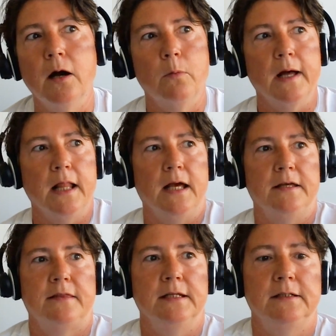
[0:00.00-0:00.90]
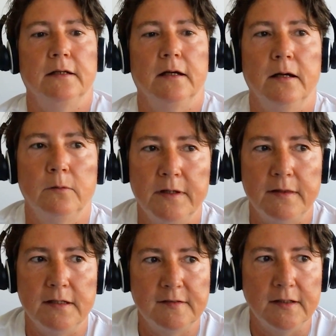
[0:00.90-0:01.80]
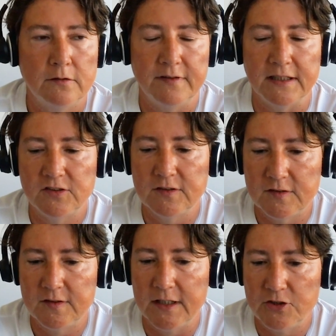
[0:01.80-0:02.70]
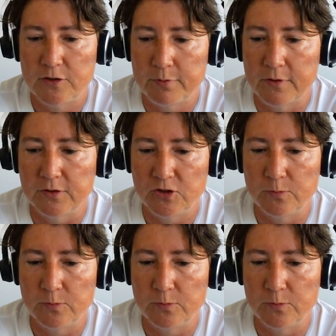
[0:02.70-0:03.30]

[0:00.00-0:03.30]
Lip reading: Well, I think with this innovation stage approach,